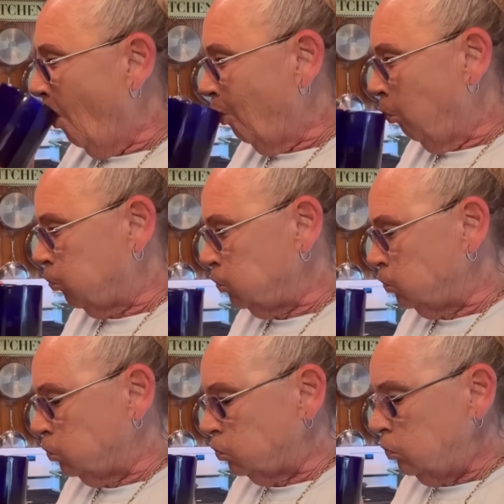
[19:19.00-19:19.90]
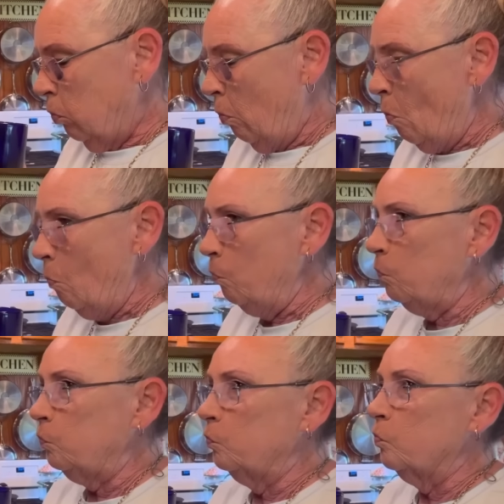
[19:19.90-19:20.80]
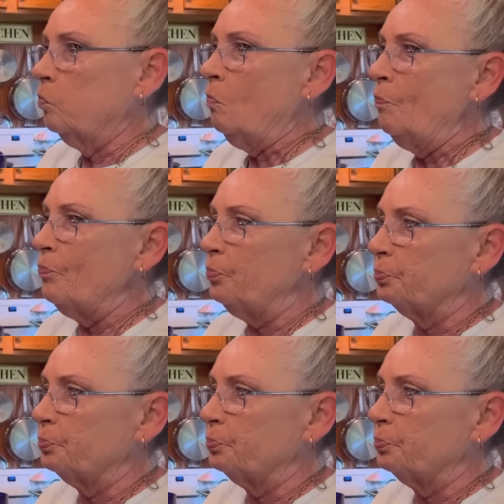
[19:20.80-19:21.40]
Nothing is said.